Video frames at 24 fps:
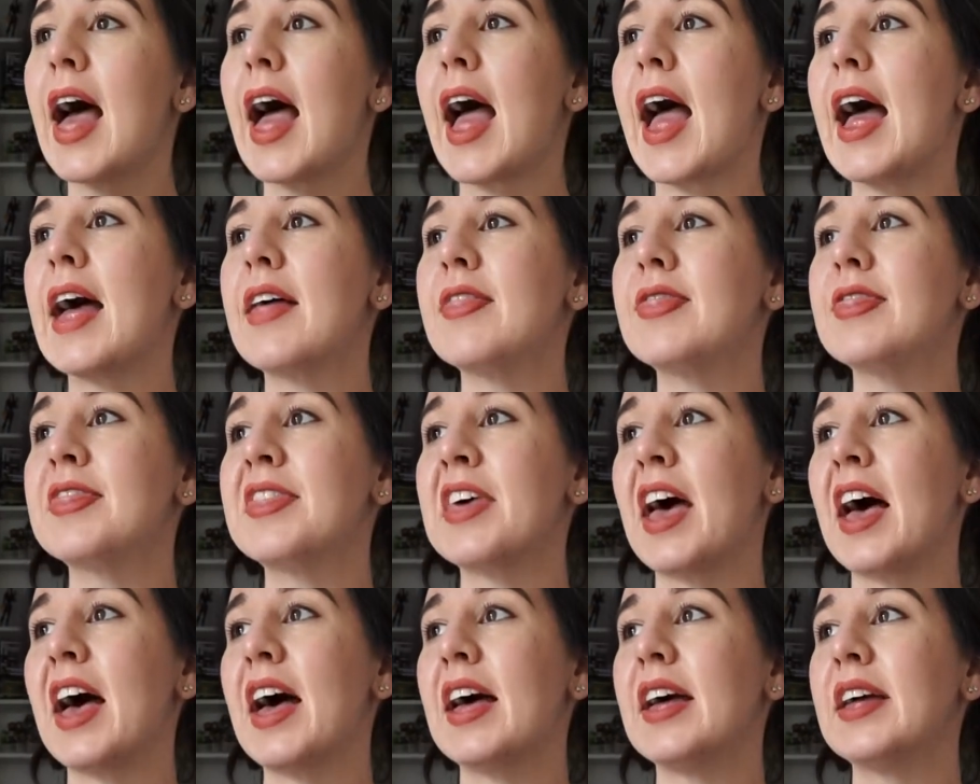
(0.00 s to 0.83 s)
And
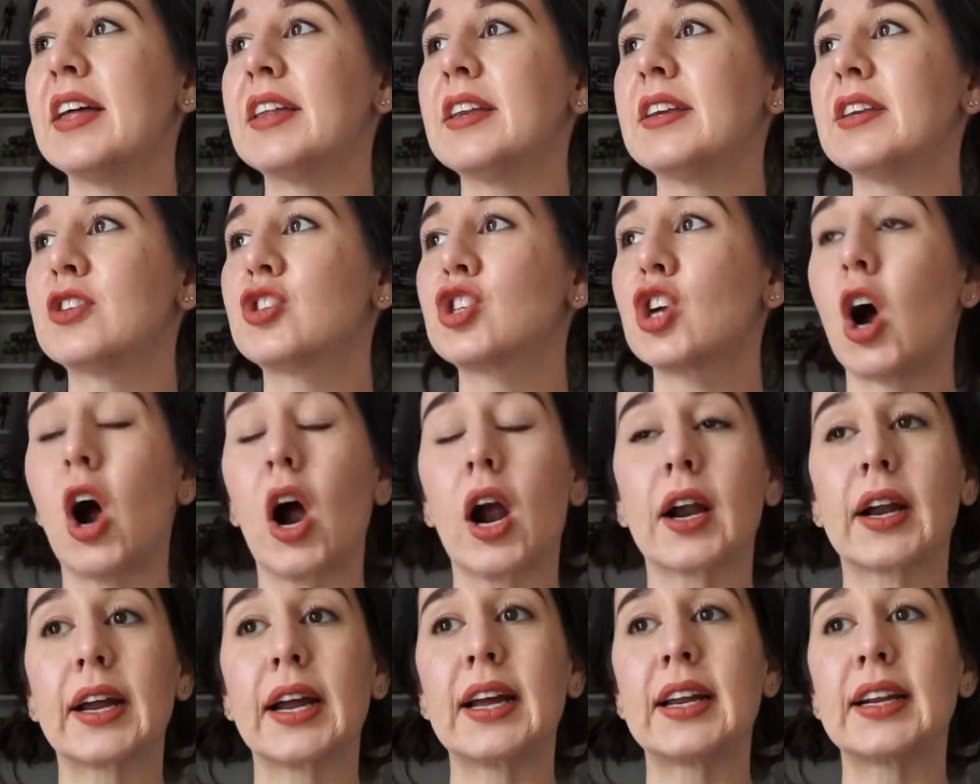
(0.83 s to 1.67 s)
then
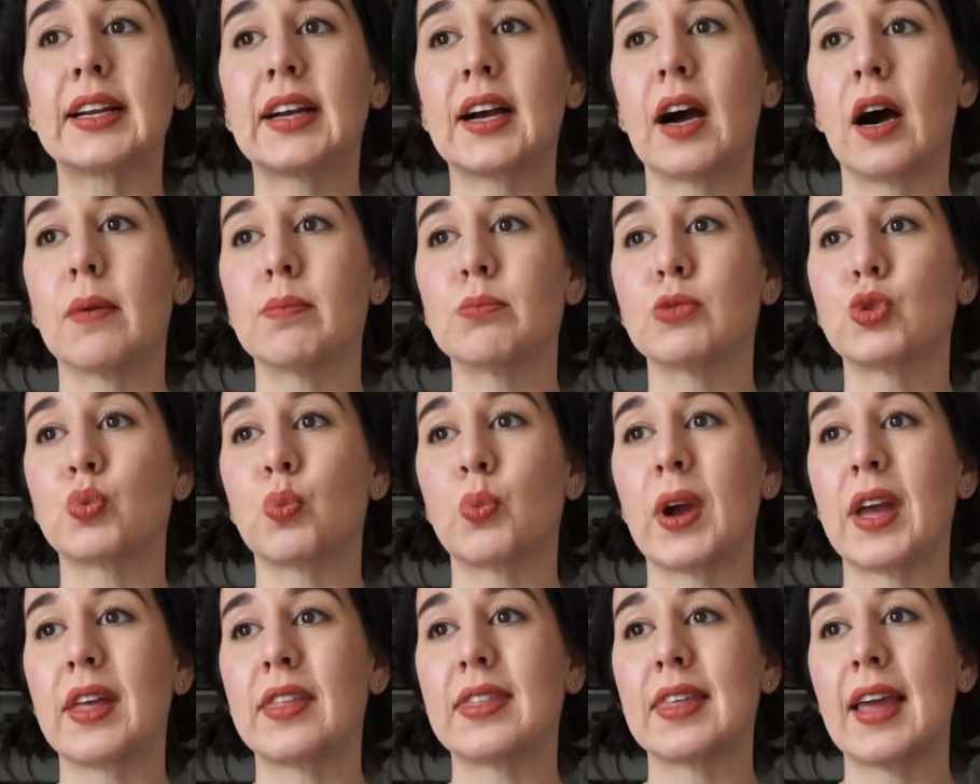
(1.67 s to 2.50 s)
Target comes
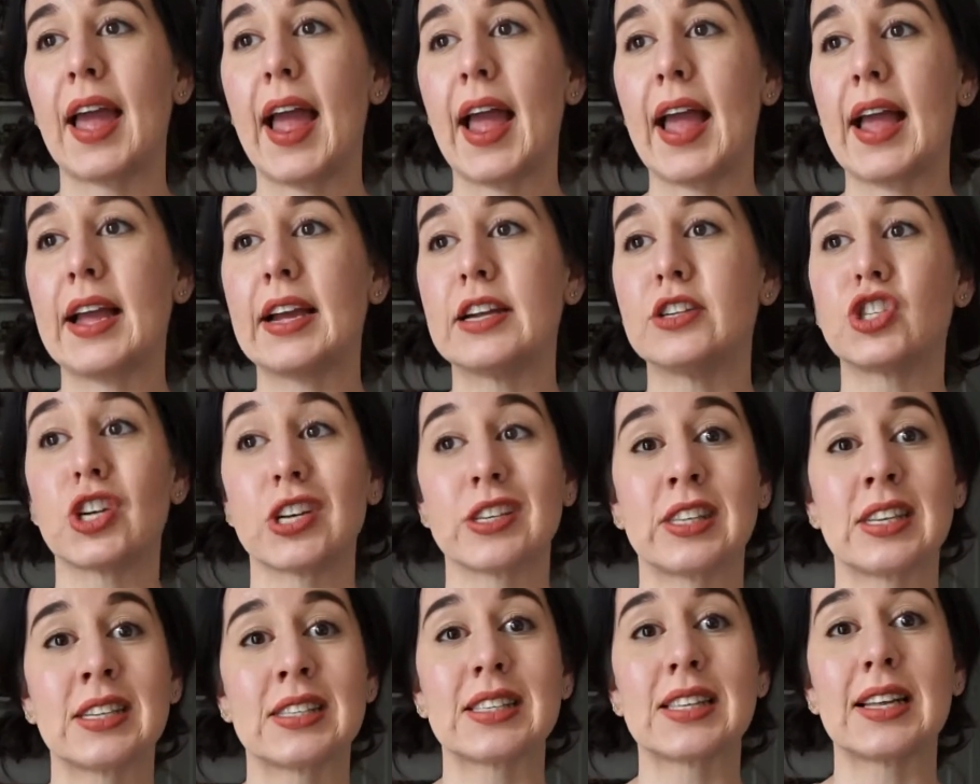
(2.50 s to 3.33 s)
with a
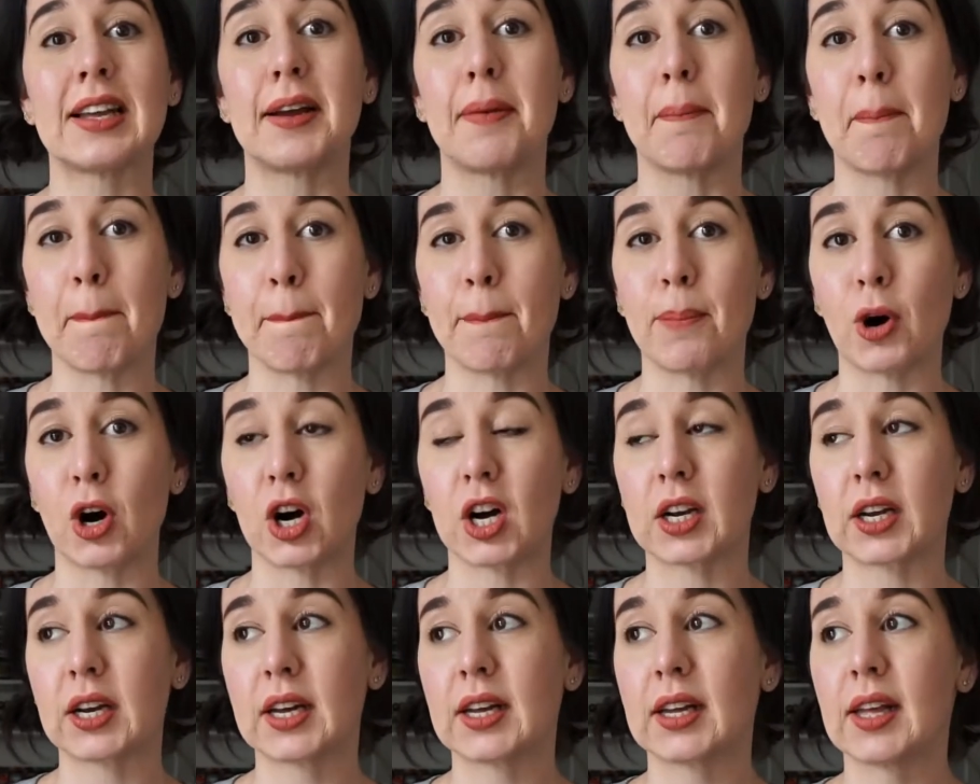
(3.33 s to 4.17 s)
Justice League
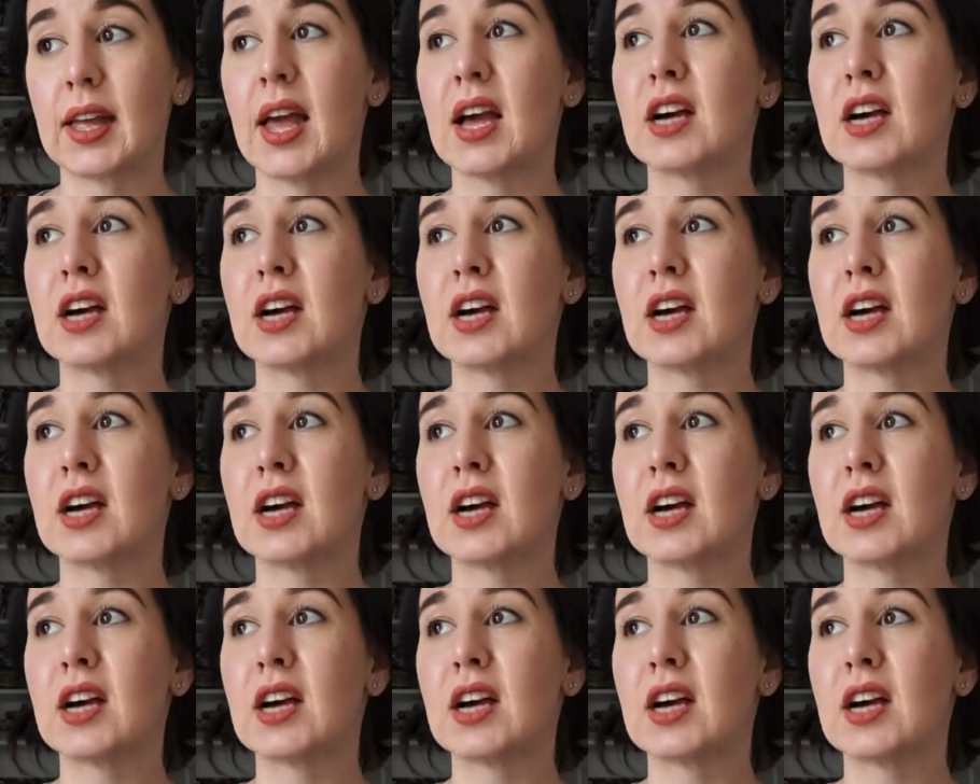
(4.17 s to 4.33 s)
book.